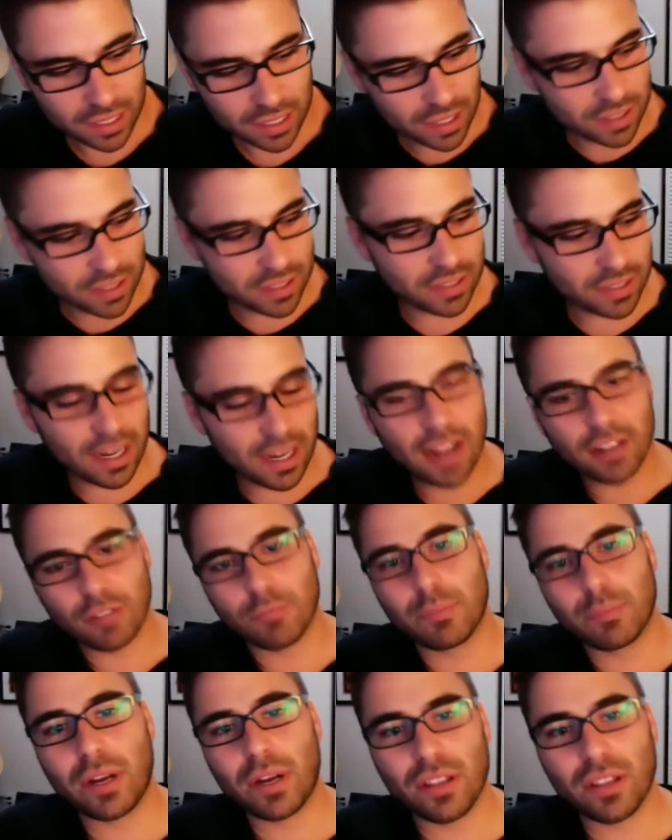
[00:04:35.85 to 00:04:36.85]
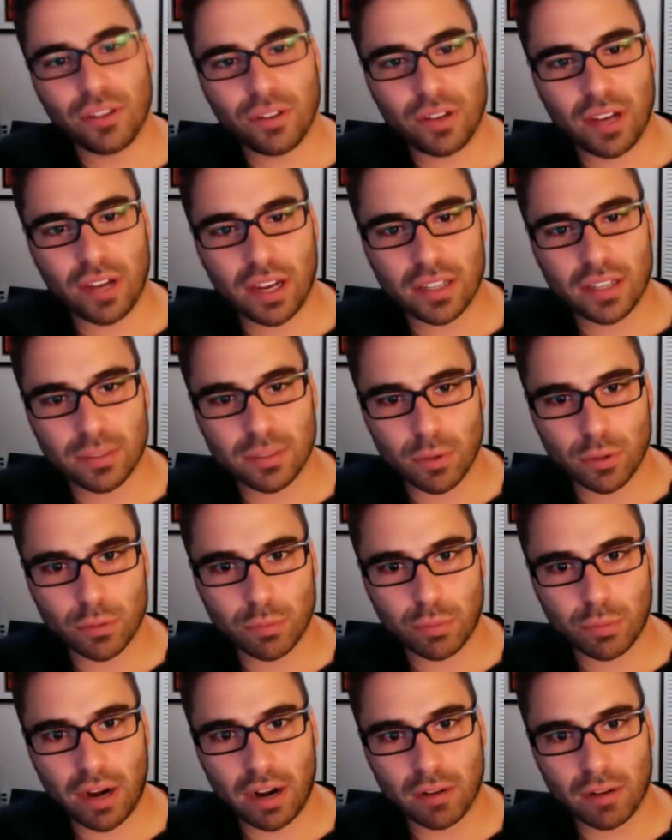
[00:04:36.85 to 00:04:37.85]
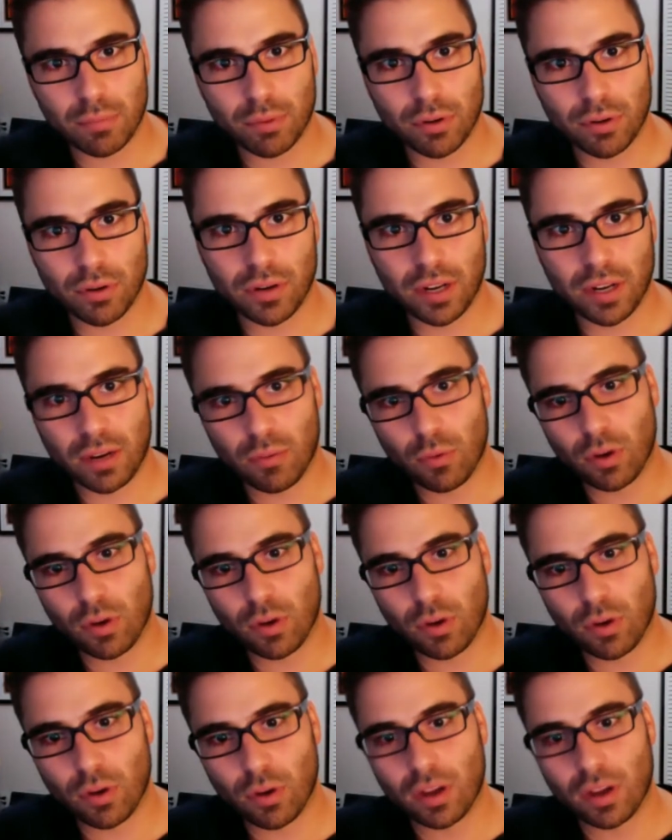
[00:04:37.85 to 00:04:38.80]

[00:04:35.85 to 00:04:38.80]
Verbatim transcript: the style of beer that you guys are most proud of brewing, and what